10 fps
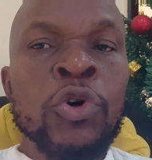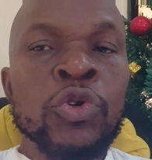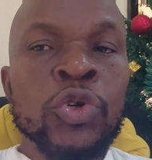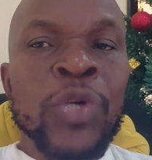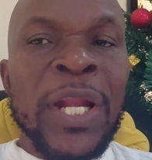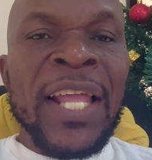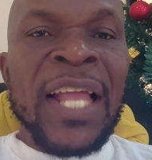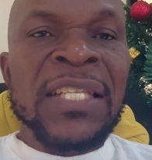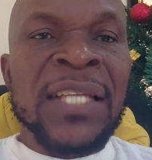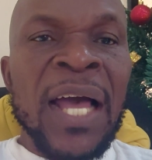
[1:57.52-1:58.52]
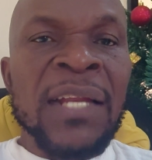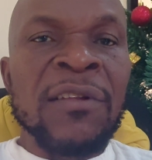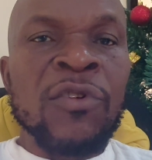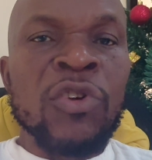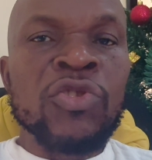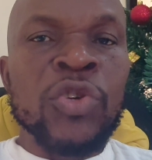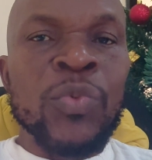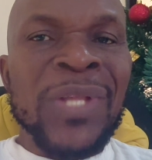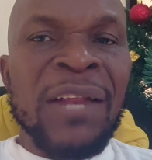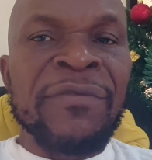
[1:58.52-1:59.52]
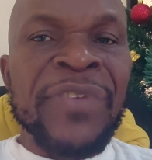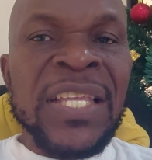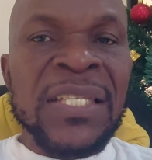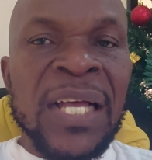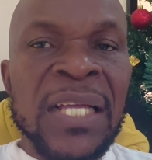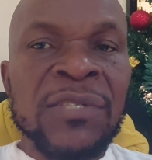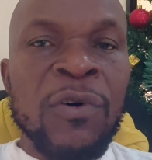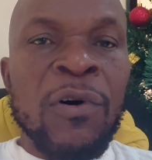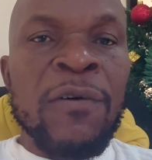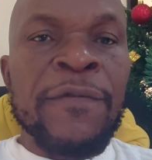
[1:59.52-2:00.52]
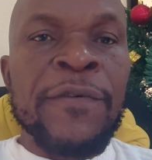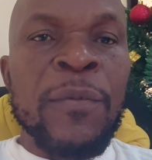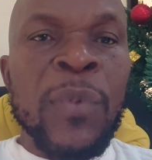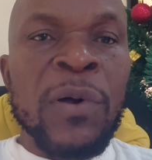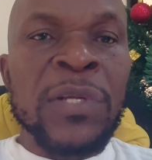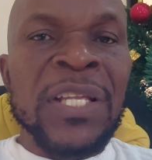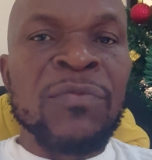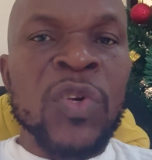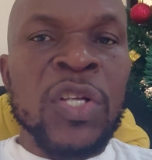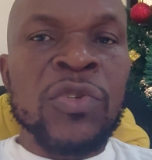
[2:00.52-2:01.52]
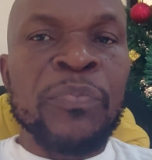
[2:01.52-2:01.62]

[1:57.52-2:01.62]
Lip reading: usually enter the country without visas or formal immigration